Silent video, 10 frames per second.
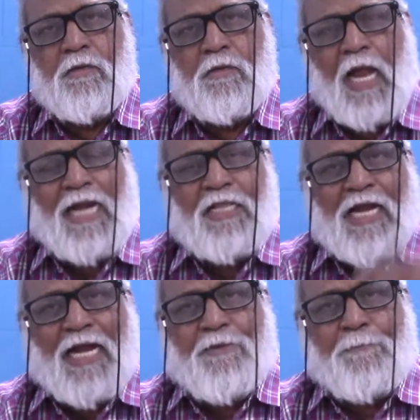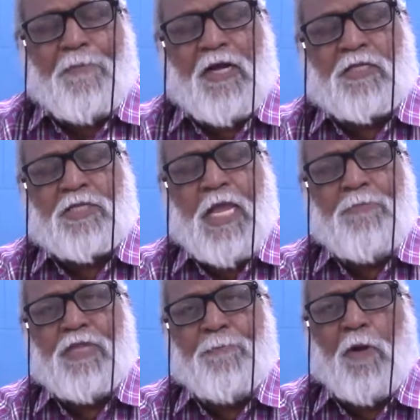and the kind of
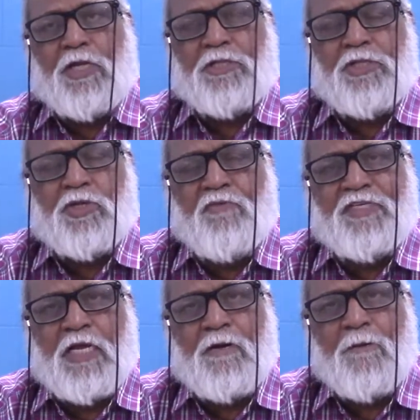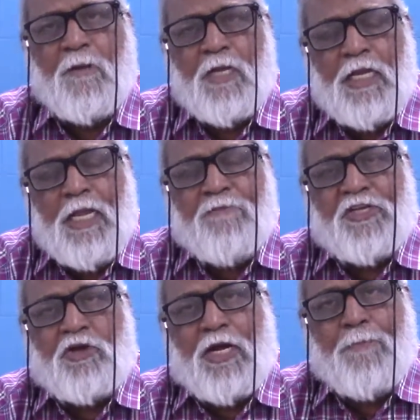schemes and policies,
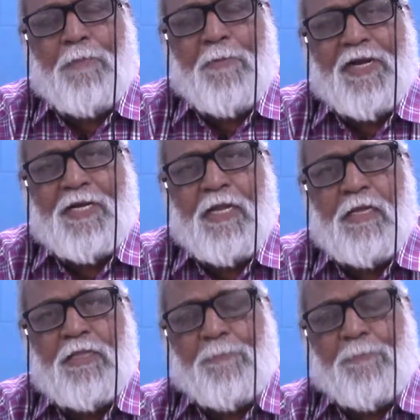which you are implementing, if the